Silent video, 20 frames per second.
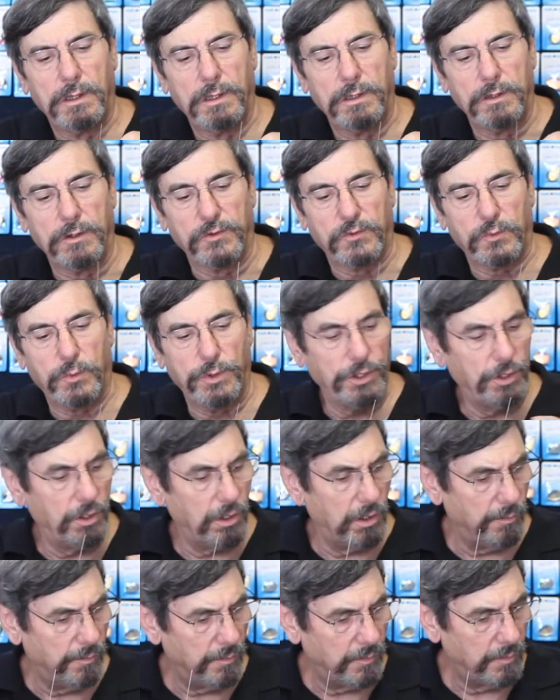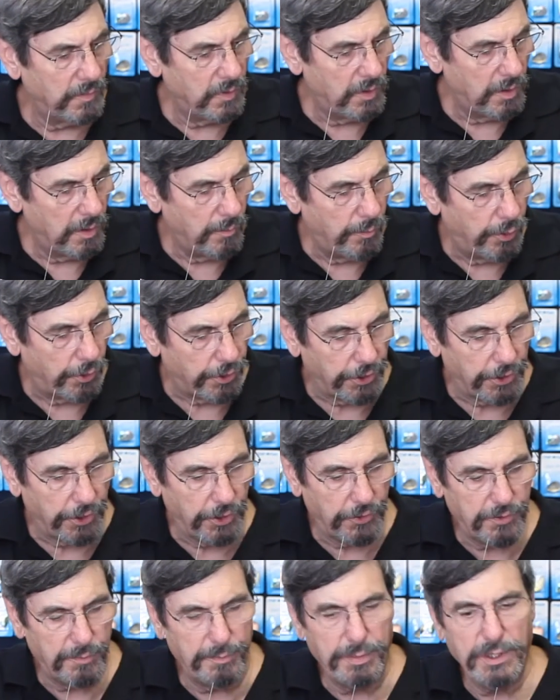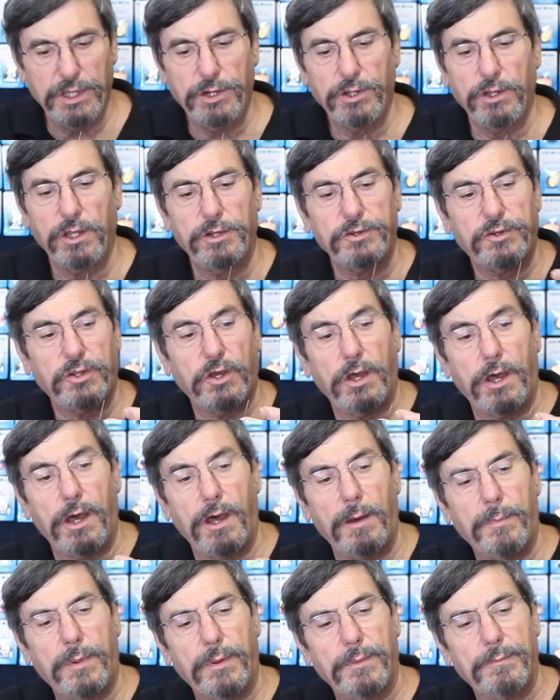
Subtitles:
your swing arm, put another bead on top,